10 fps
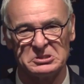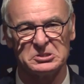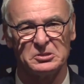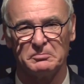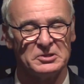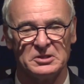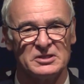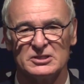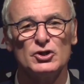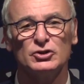It's
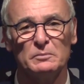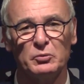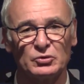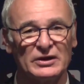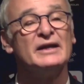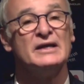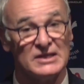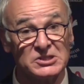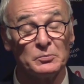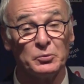not important.
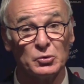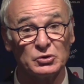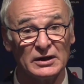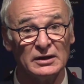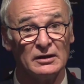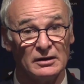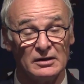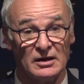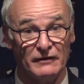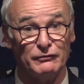It's important
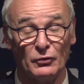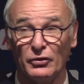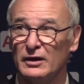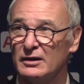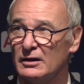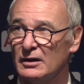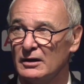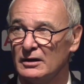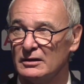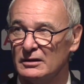if you think
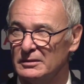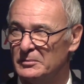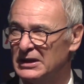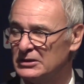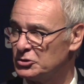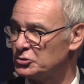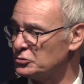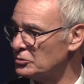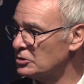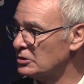he made
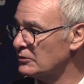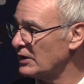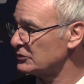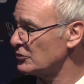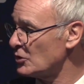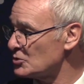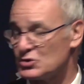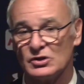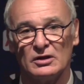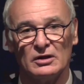two great
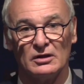cross,